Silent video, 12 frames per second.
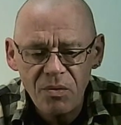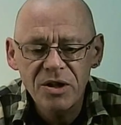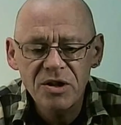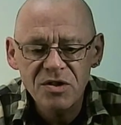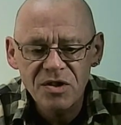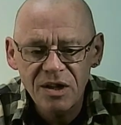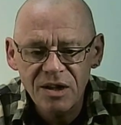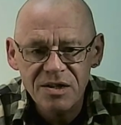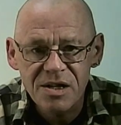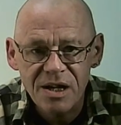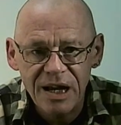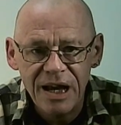when you see
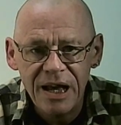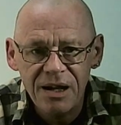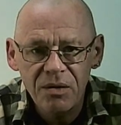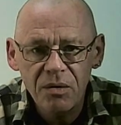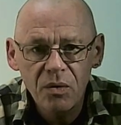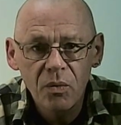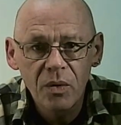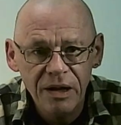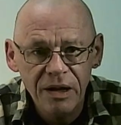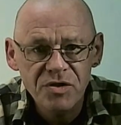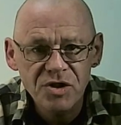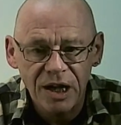this again will
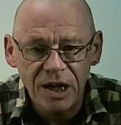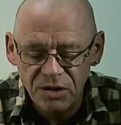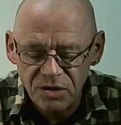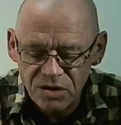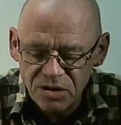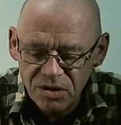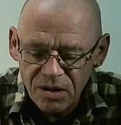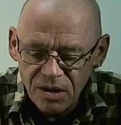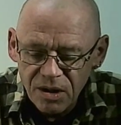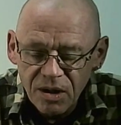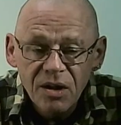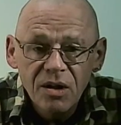have changed.
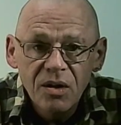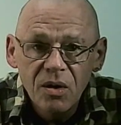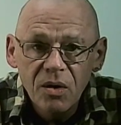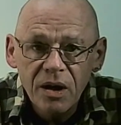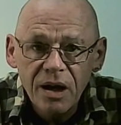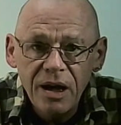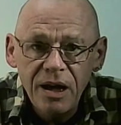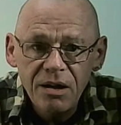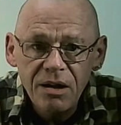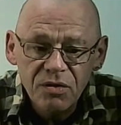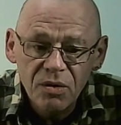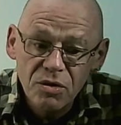Okay,
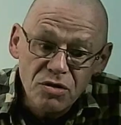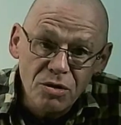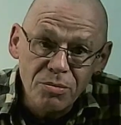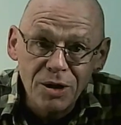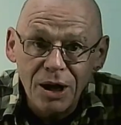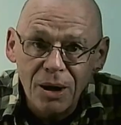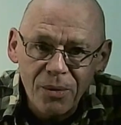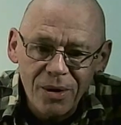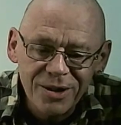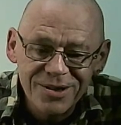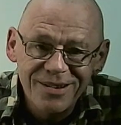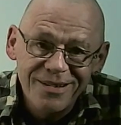so assuming that
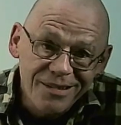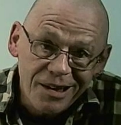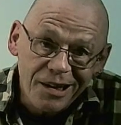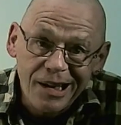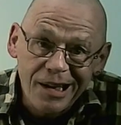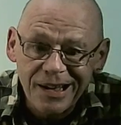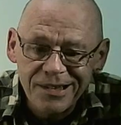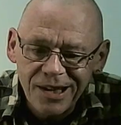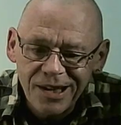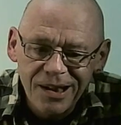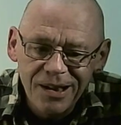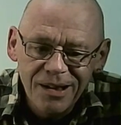worked, I can't
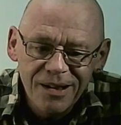tell.